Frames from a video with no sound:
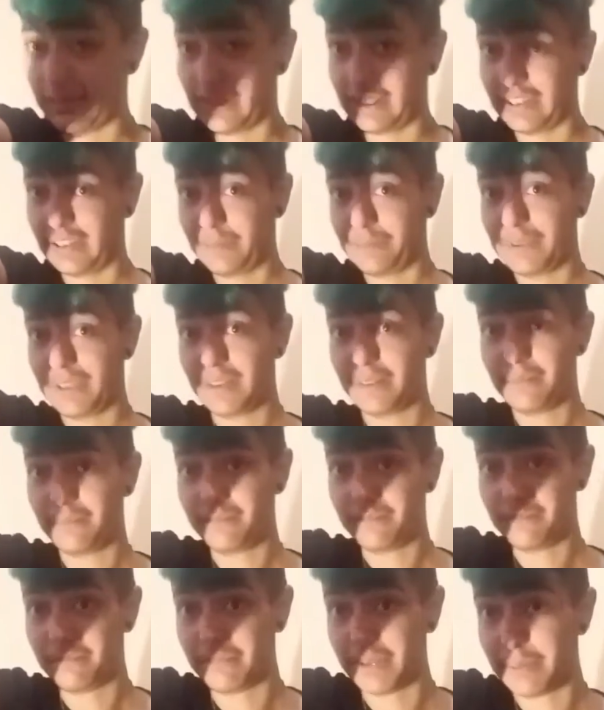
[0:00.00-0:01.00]
of a little bit
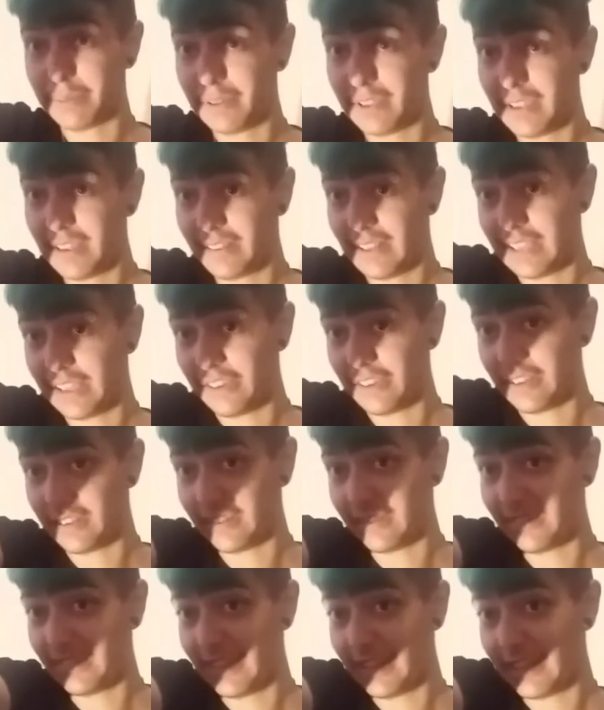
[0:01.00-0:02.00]
bubbly, like you
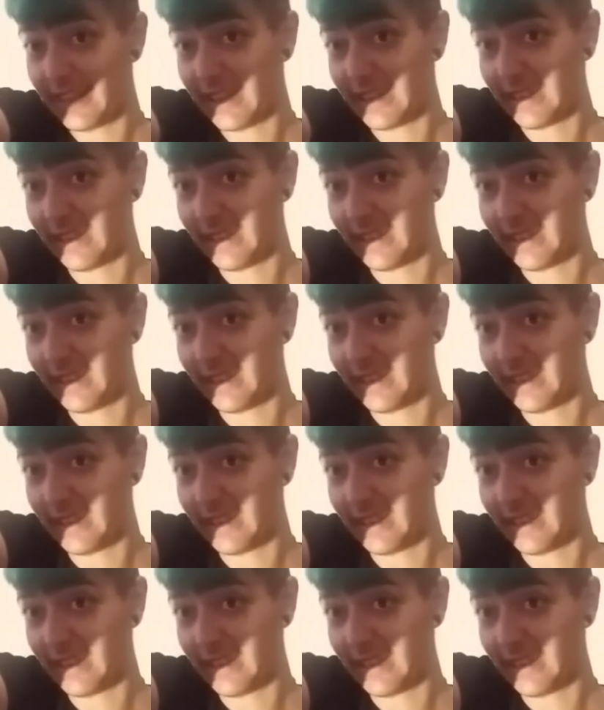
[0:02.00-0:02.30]
can see it kind of...